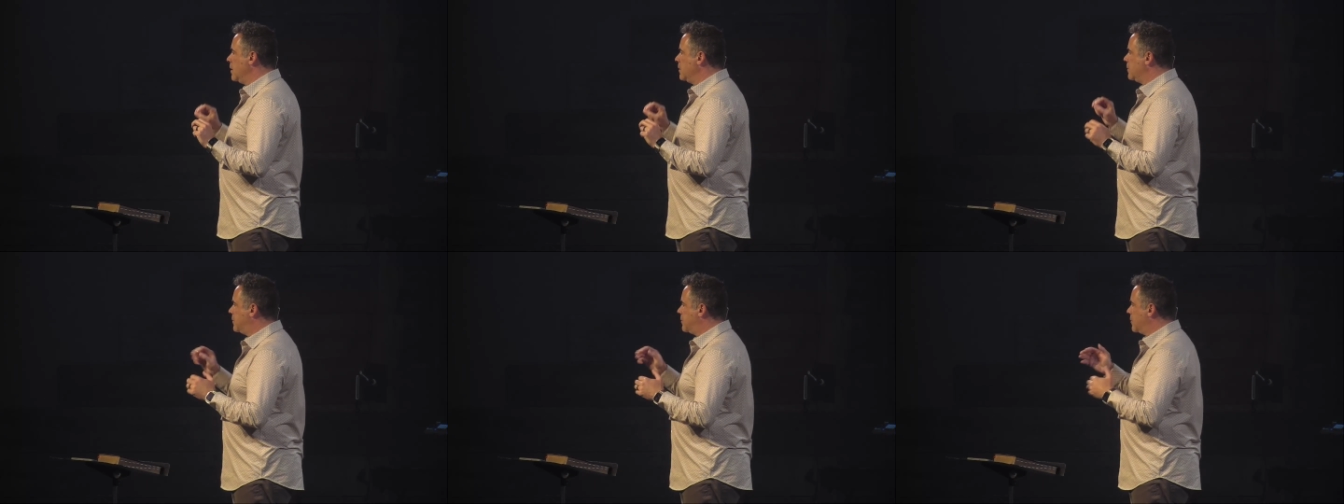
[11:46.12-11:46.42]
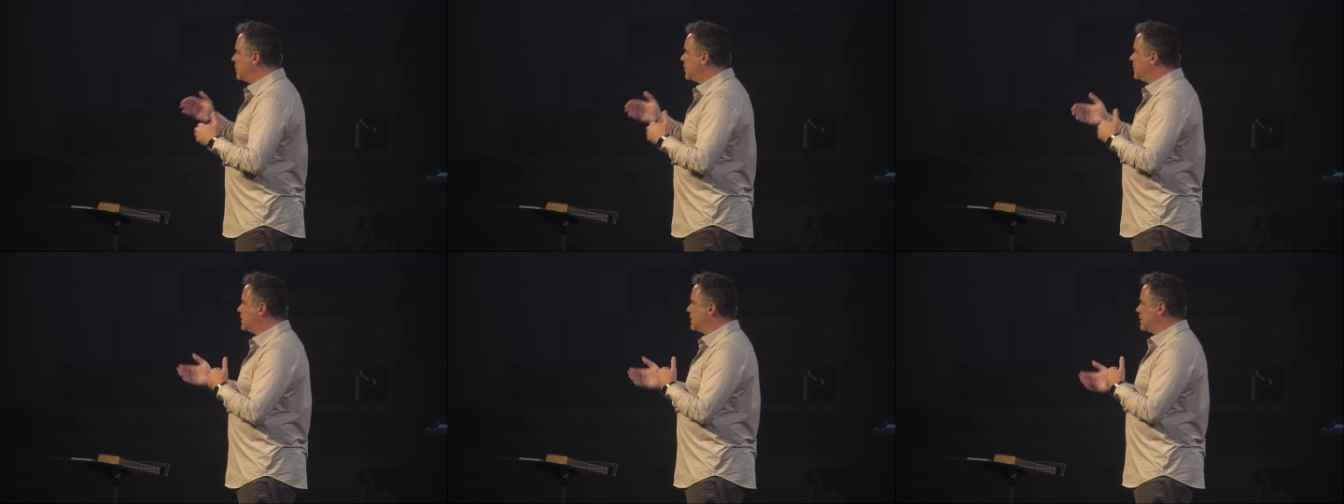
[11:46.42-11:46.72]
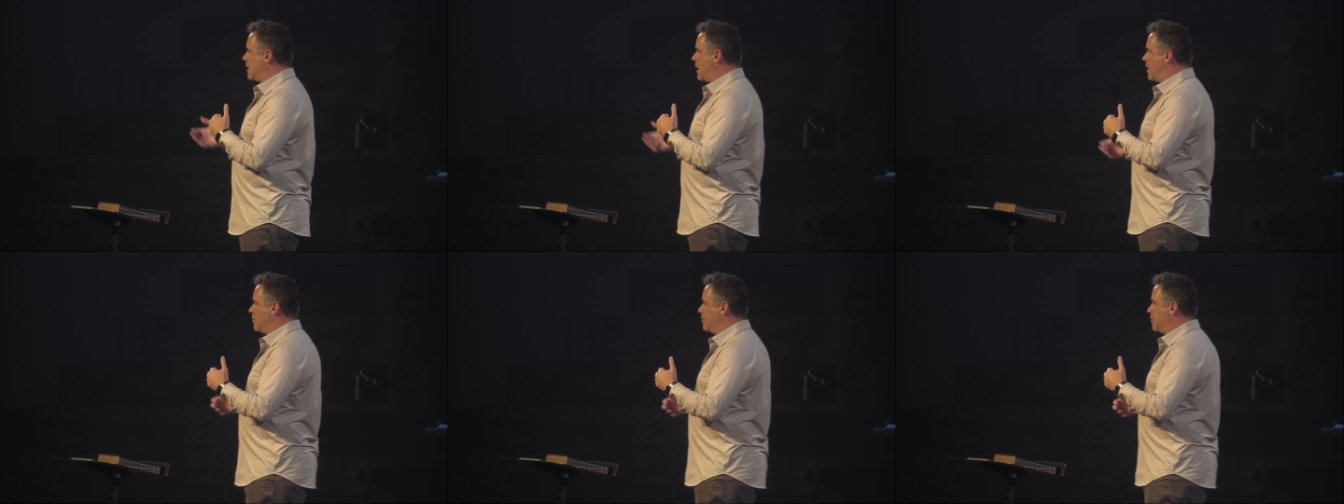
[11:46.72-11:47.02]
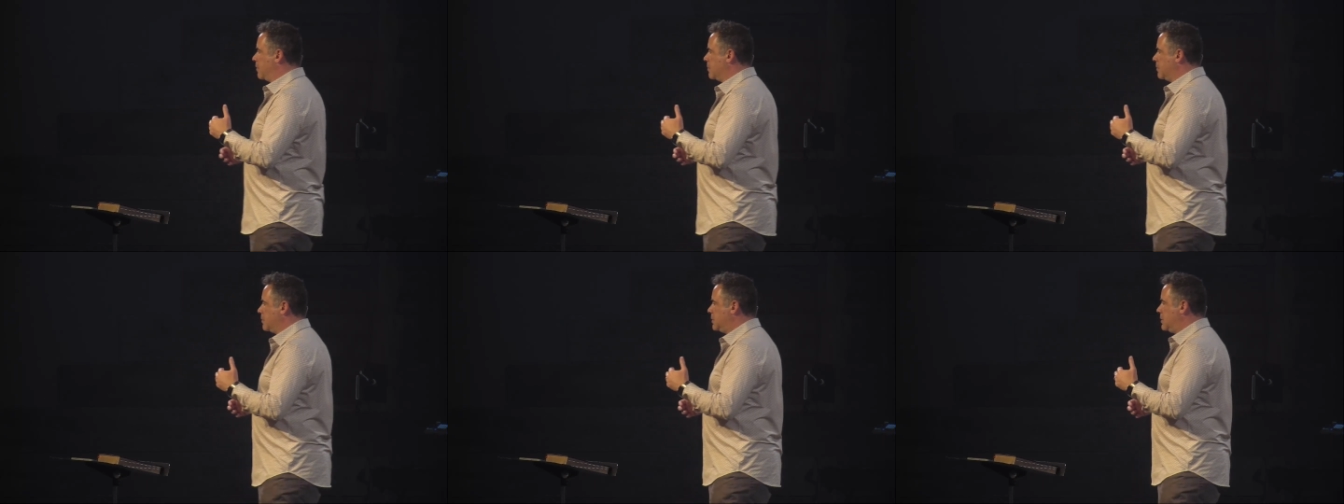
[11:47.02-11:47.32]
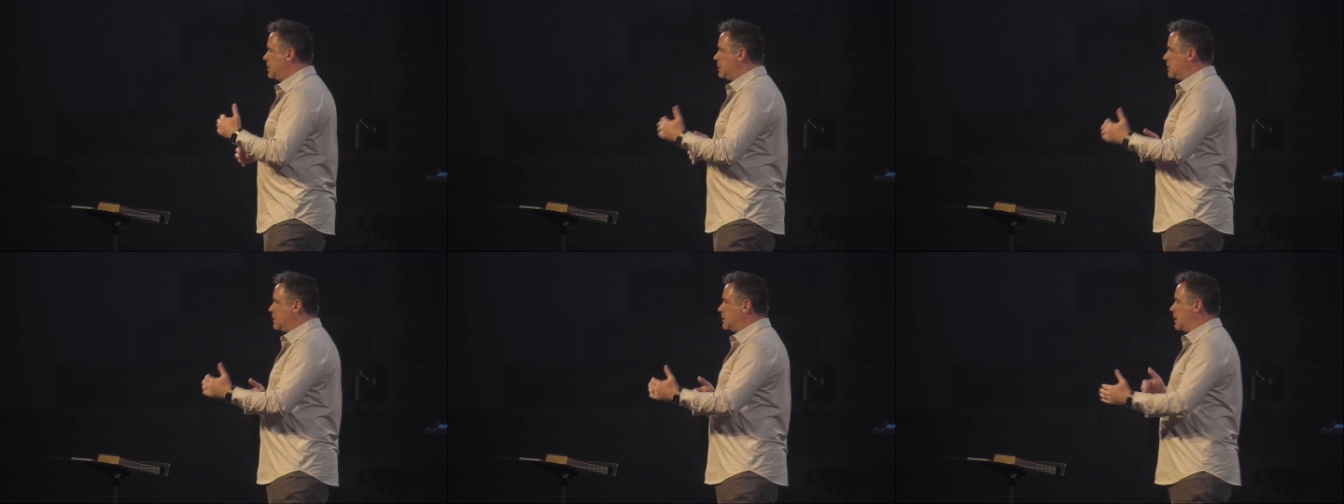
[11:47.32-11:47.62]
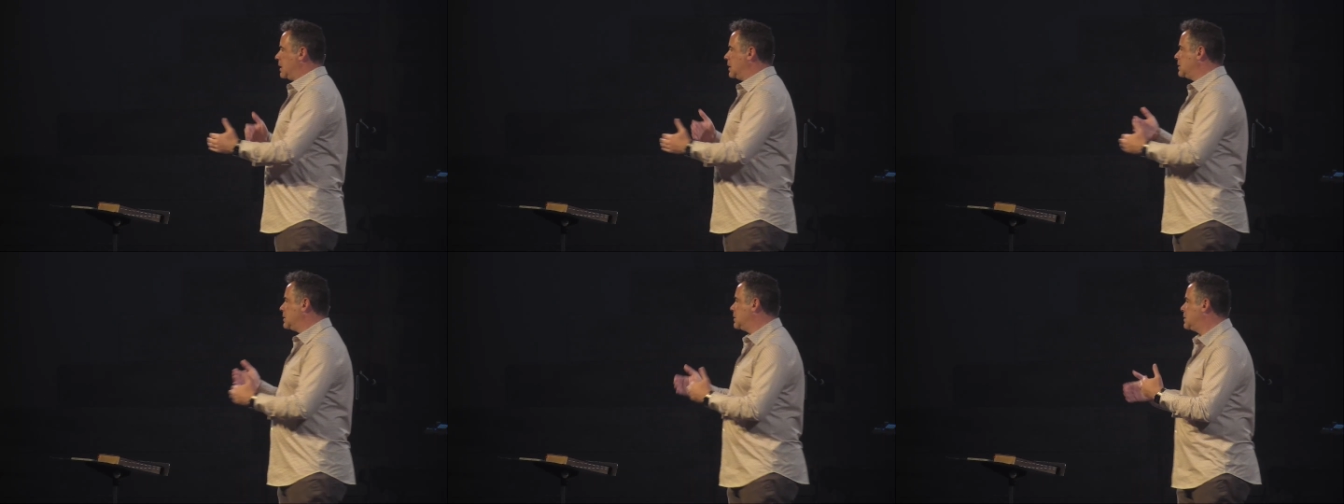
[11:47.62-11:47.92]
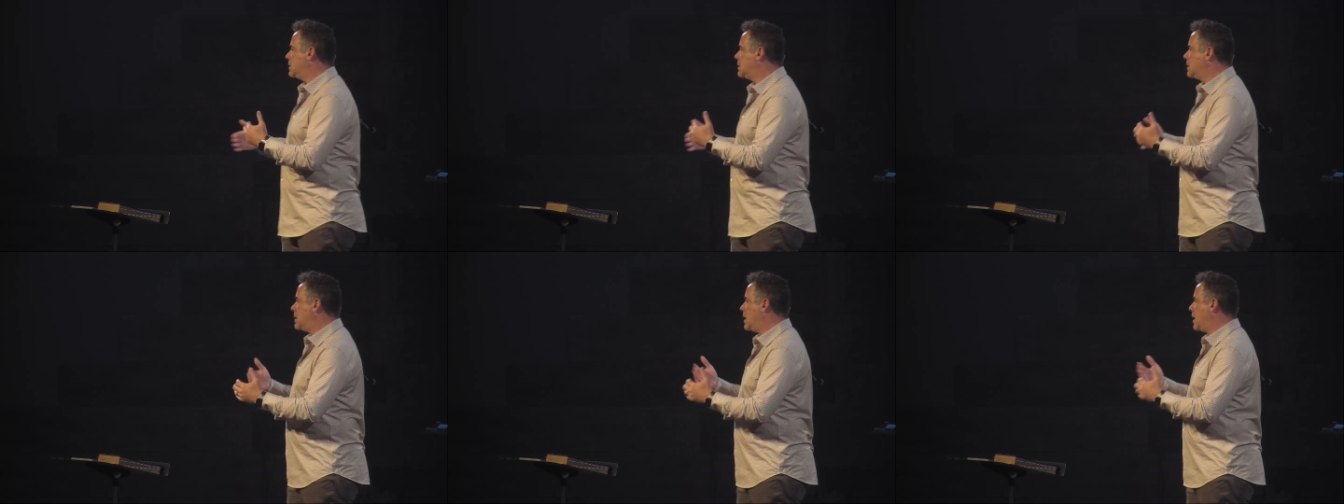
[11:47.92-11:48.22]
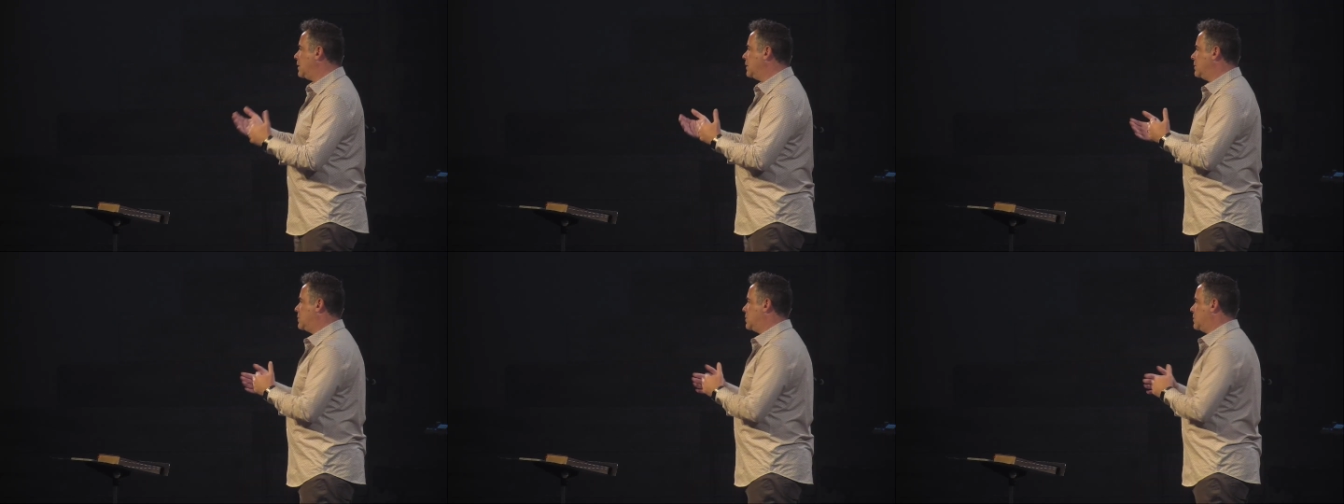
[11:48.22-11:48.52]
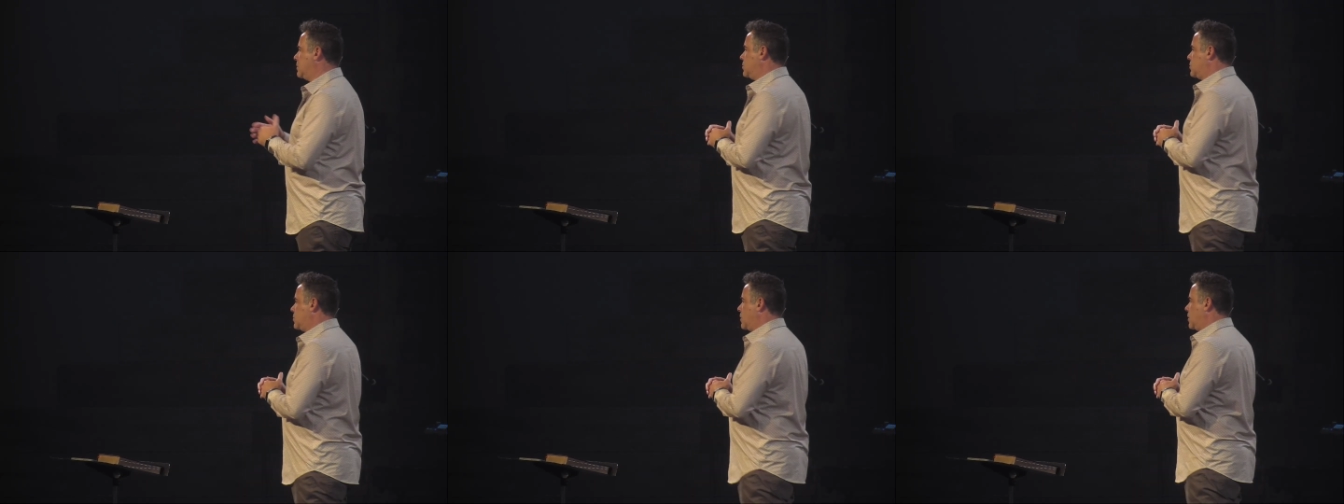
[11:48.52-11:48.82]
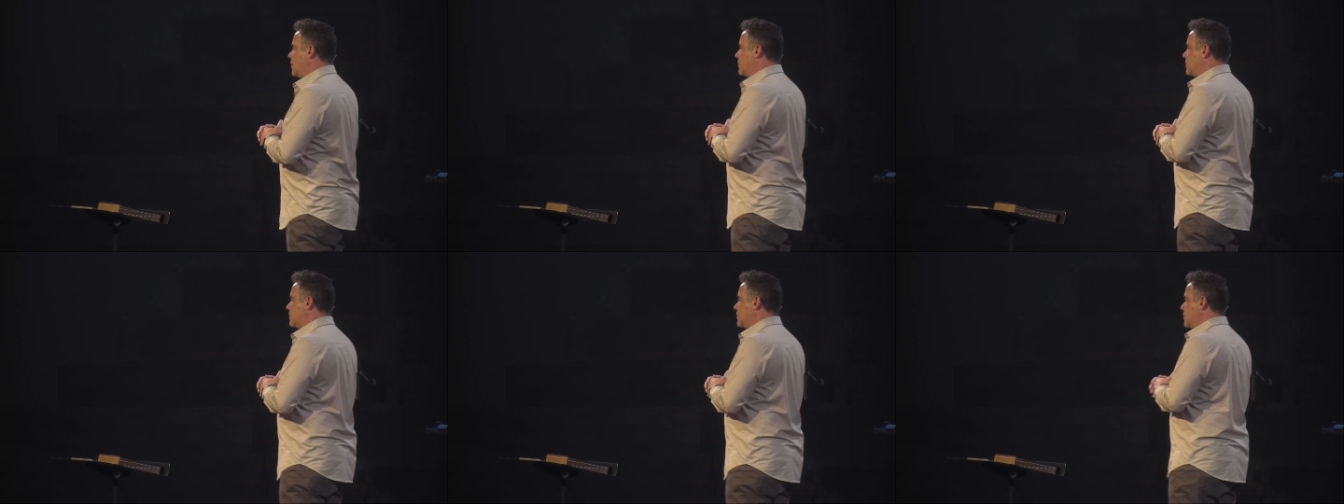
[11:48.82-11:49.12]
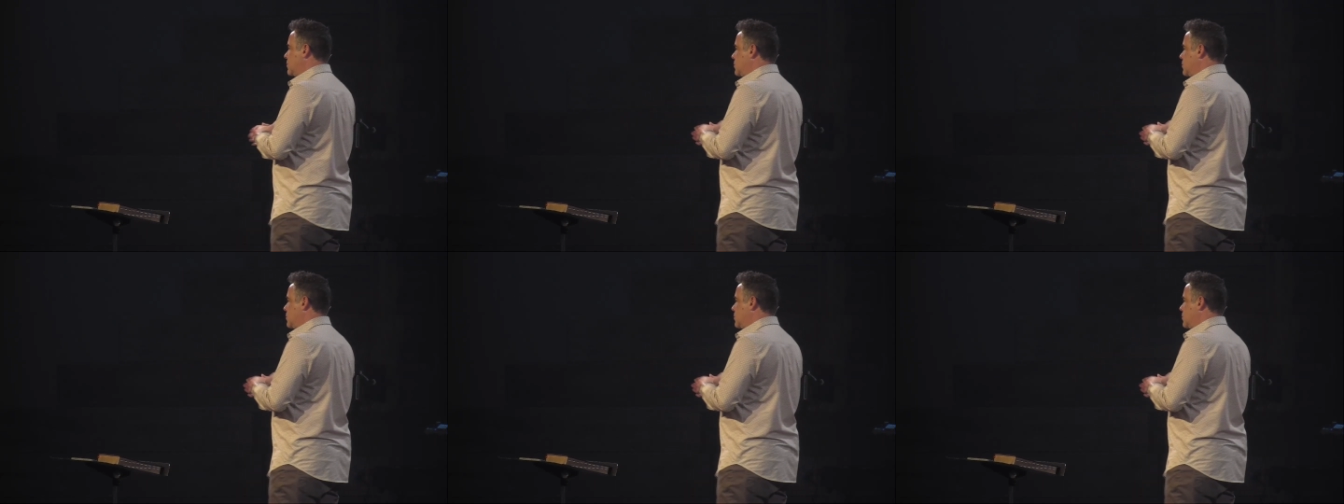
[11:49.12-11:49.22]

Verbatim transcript: The third step, Jesus says, is to tell it to the church.